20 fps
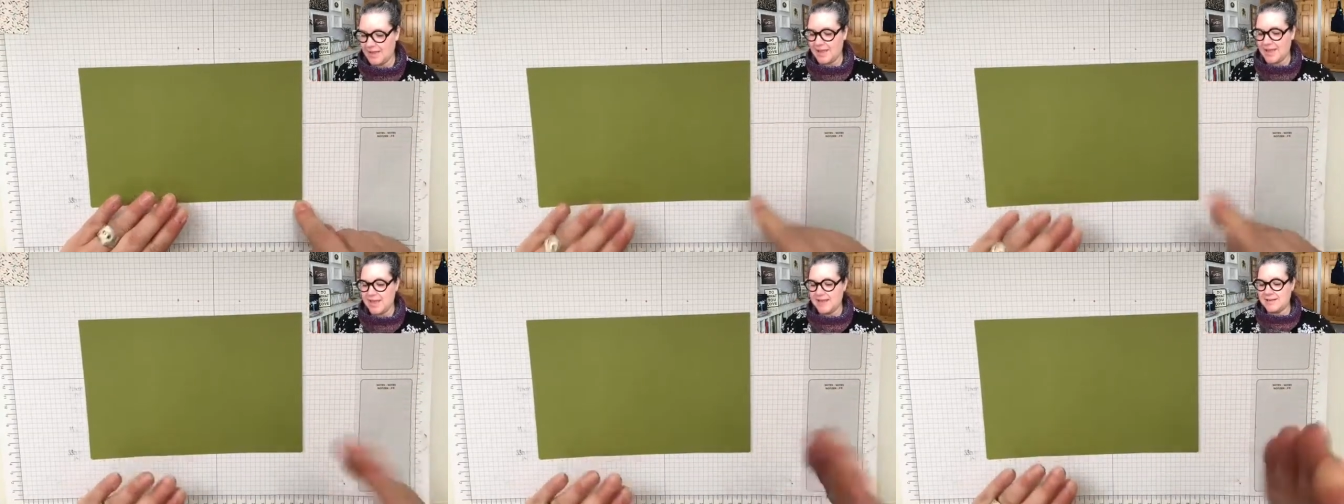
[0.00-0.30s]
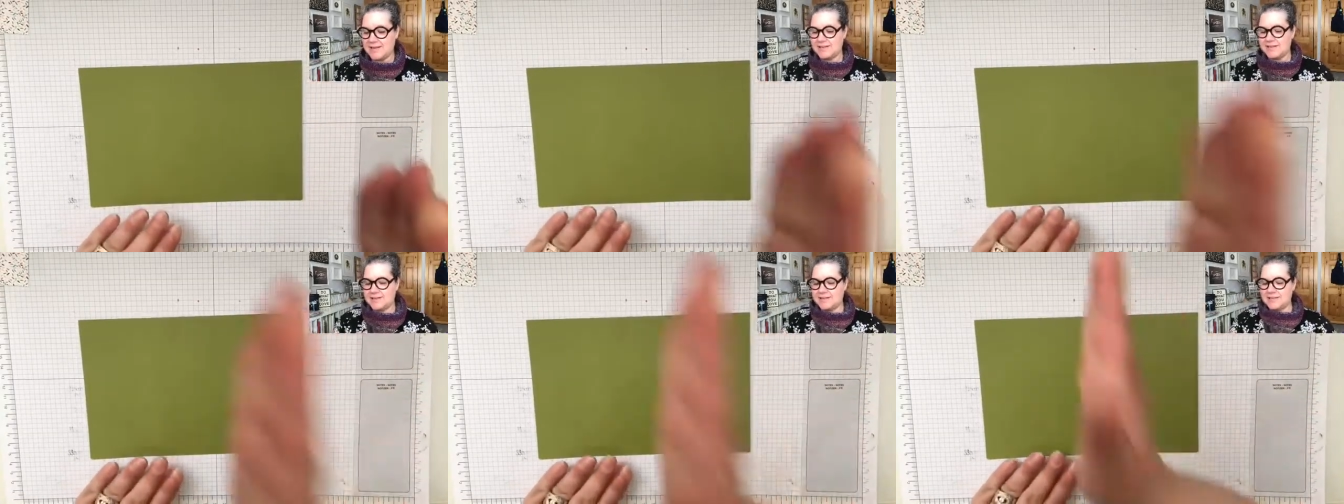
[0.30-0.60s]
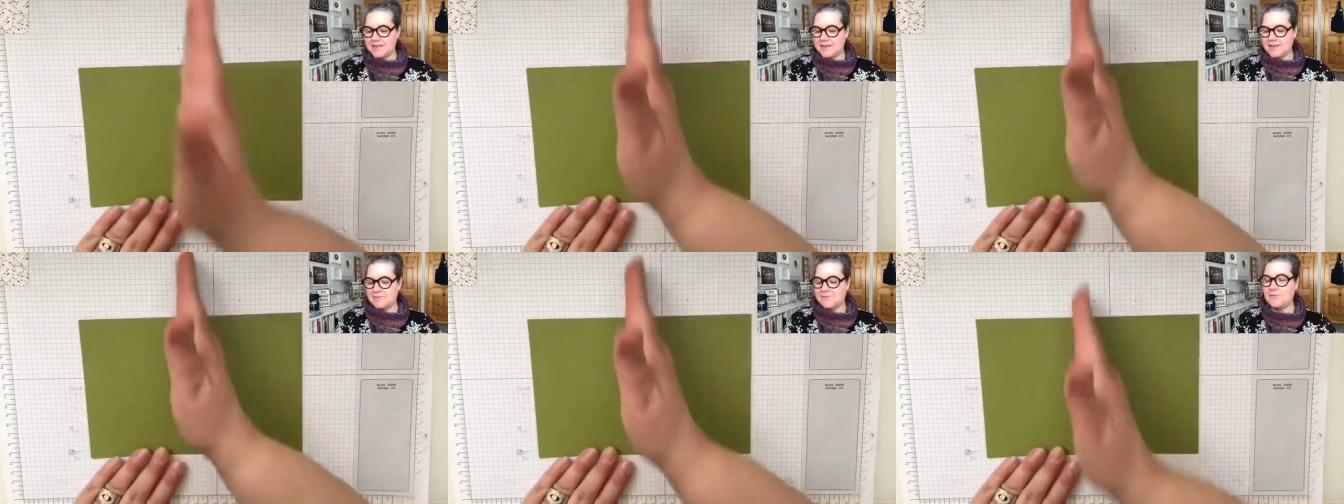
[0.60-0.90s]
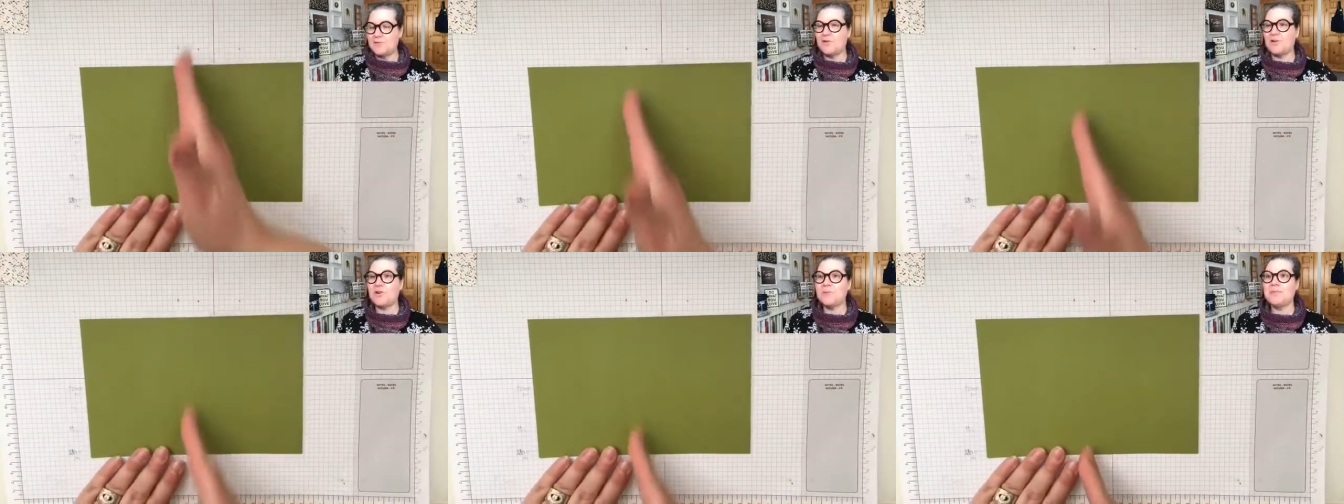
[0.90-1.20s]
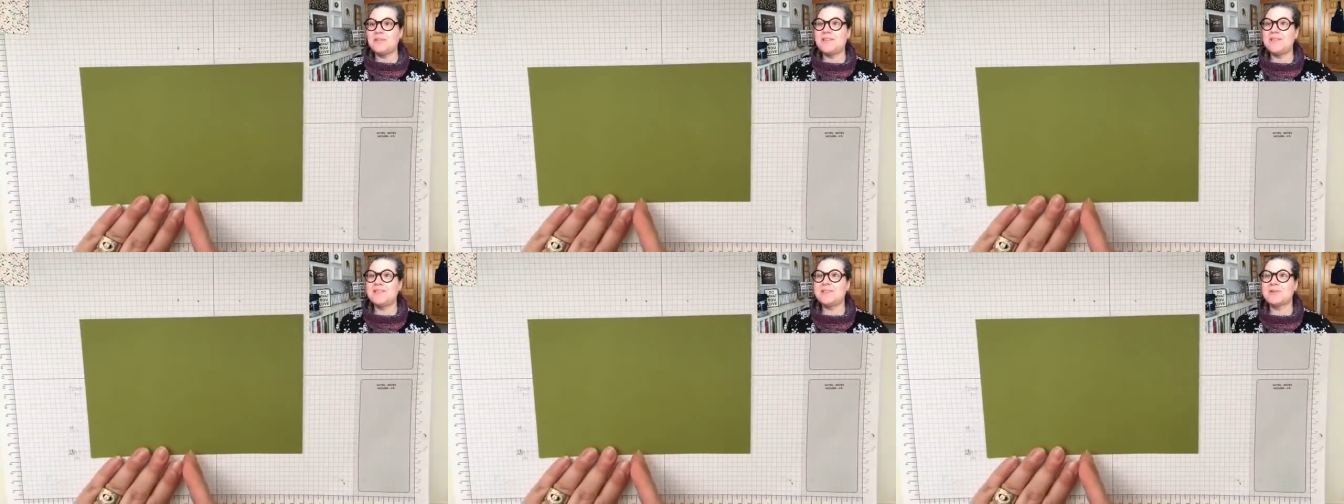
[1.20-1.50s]
And instead of
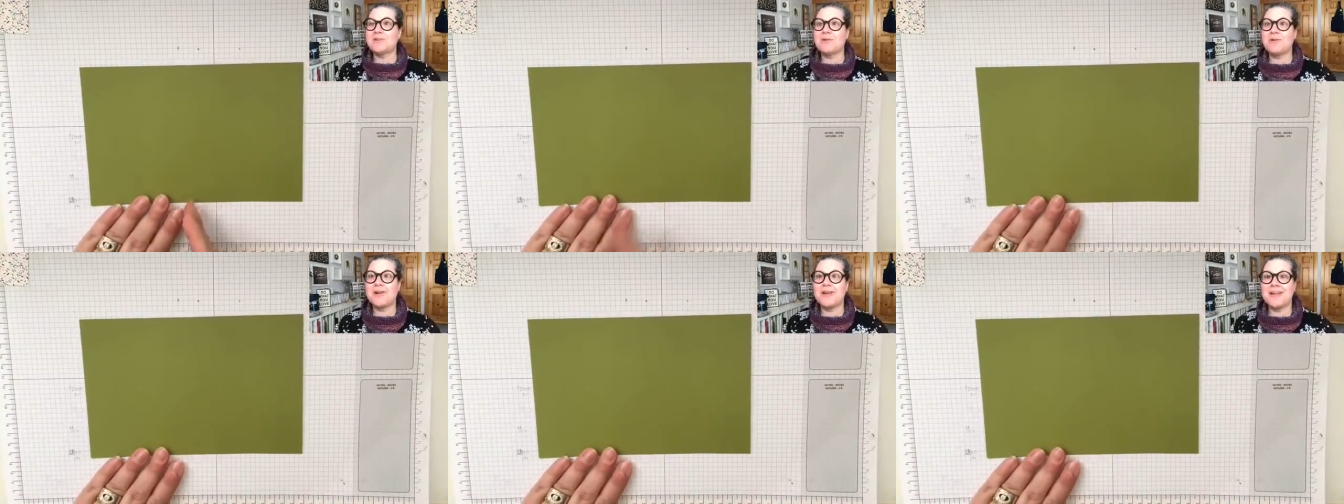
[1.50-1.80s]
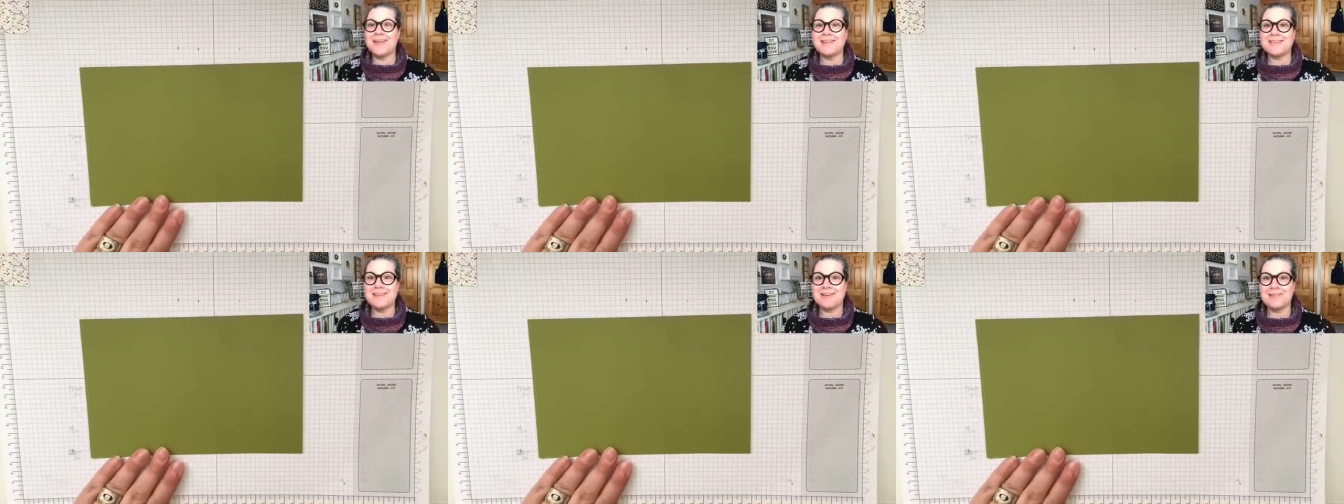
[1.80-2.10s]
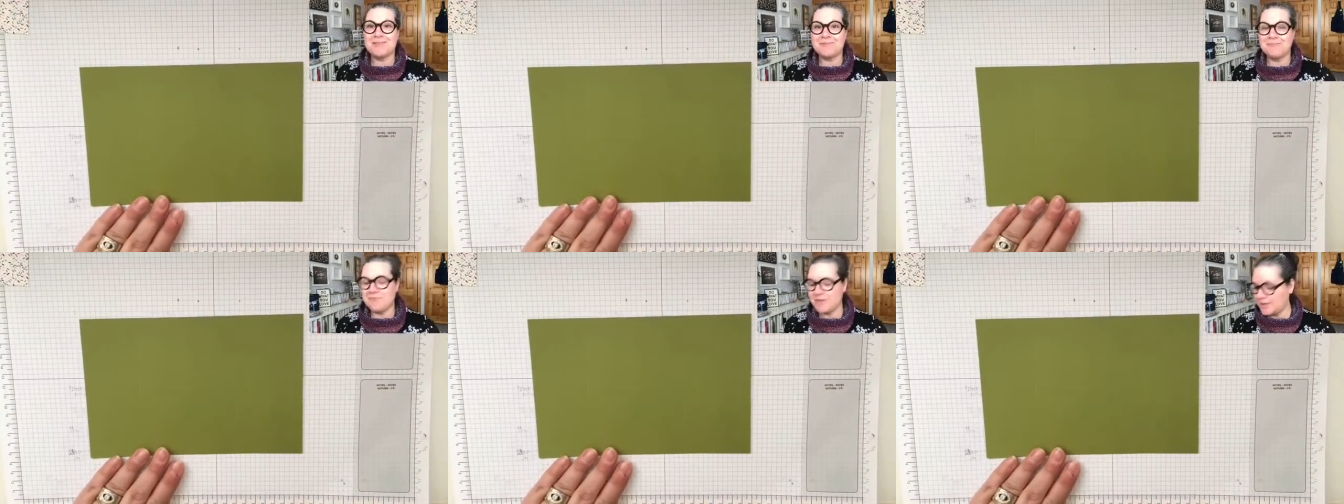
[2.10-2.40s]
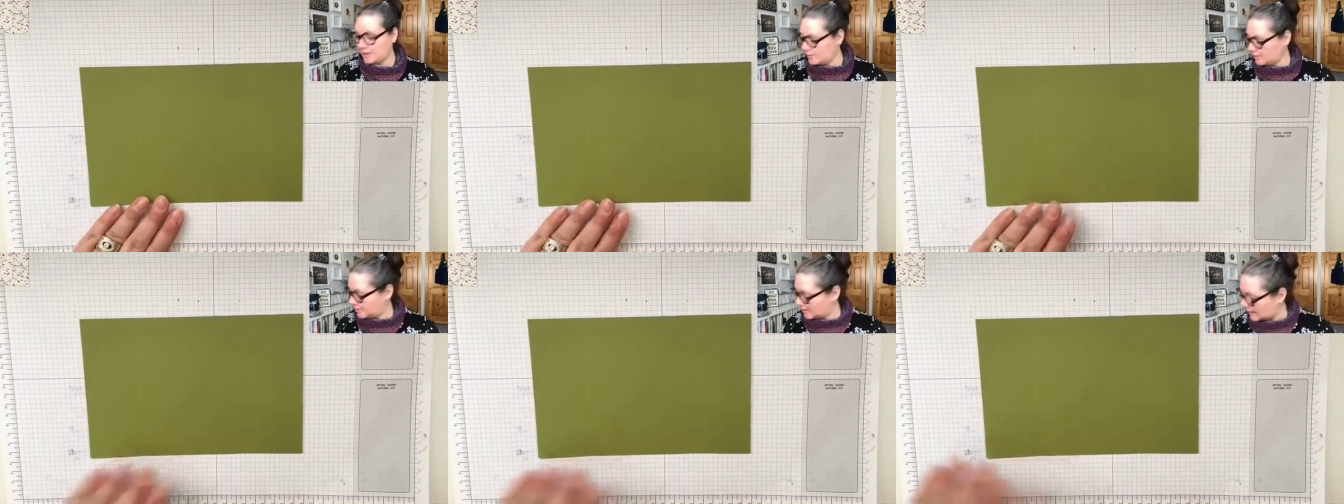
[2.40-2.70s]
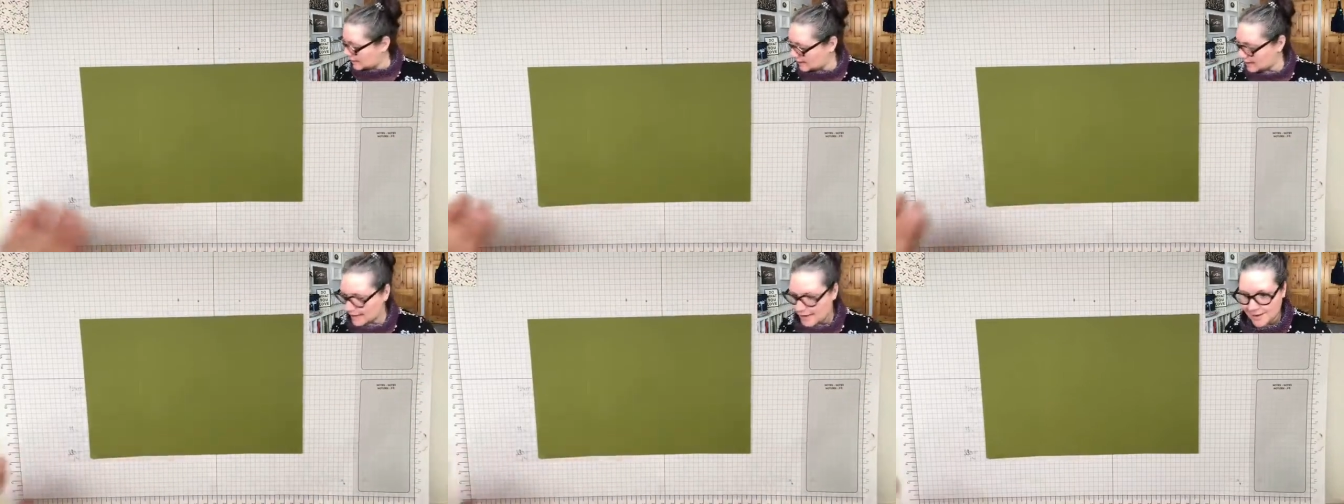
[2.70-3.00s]
normally scoring it down the middle,
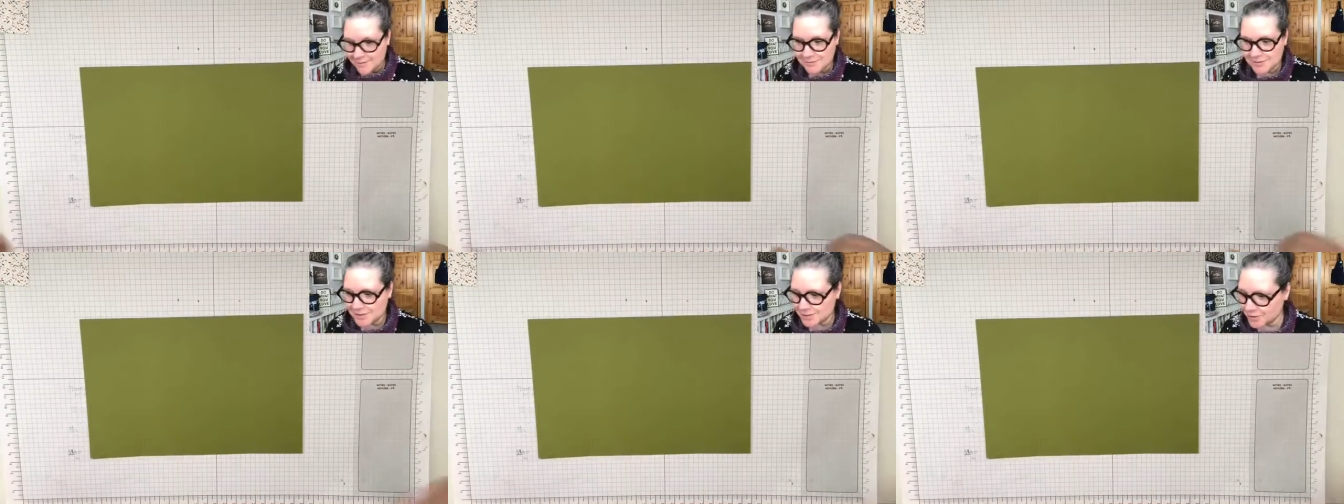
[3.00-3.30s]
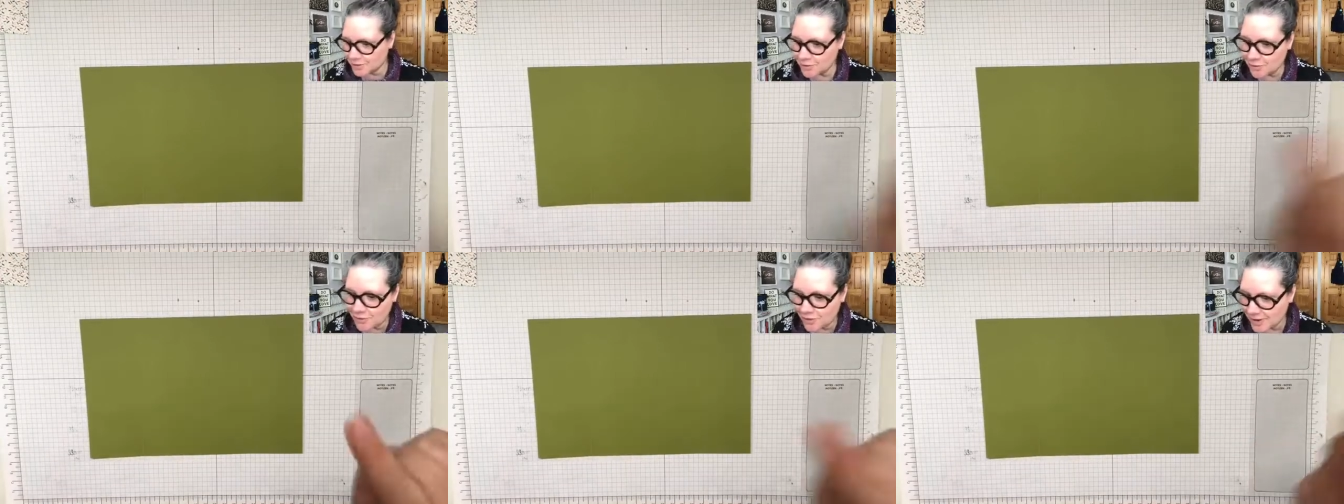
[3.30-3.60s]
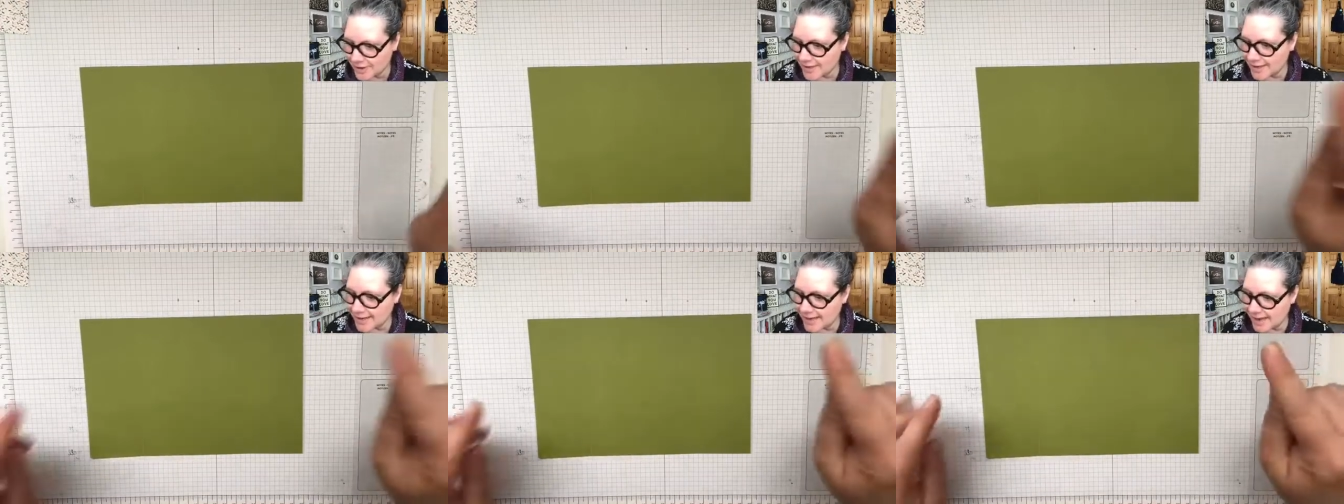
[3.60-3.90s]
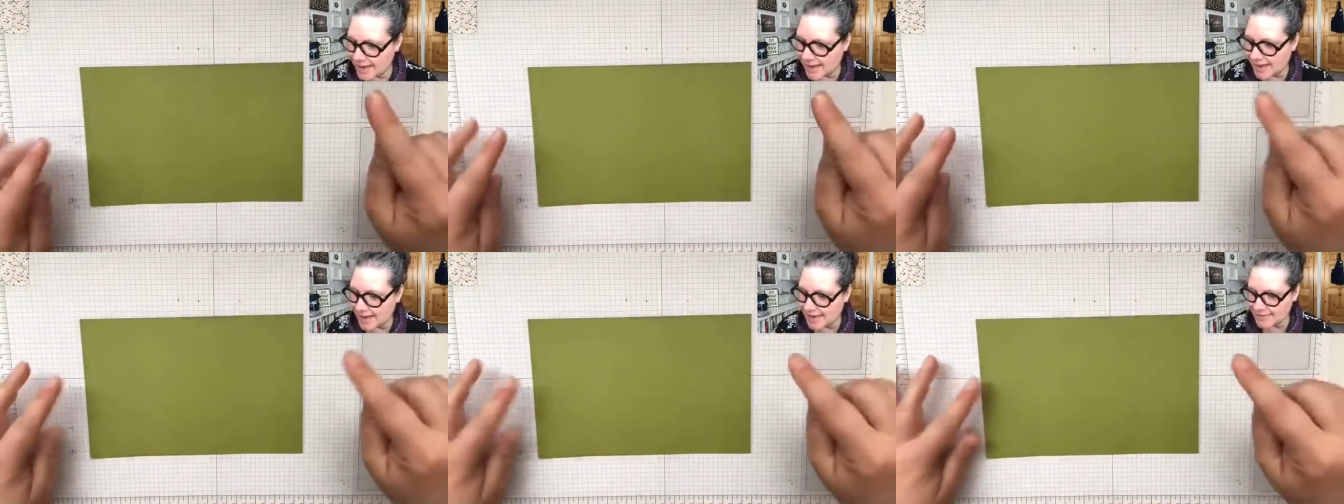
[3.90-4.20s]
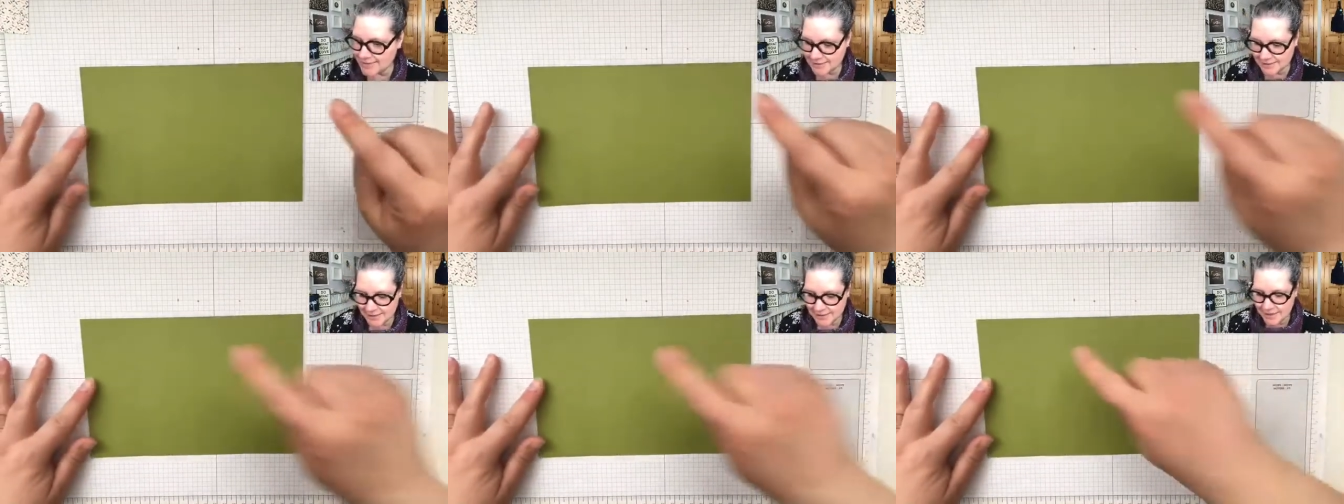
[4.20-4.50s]
I have scored it
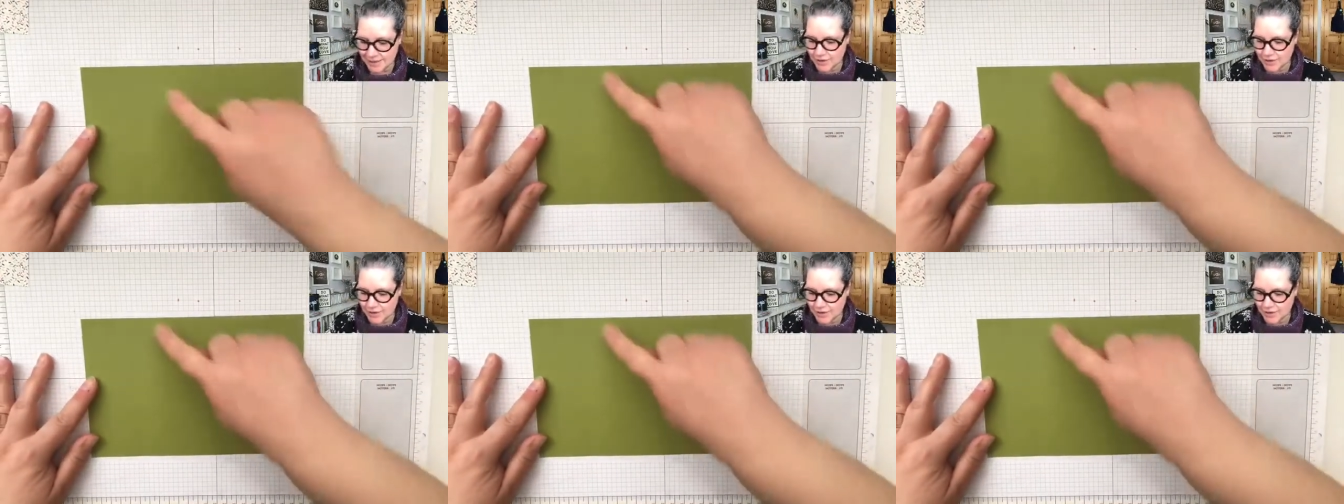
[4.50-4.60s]
at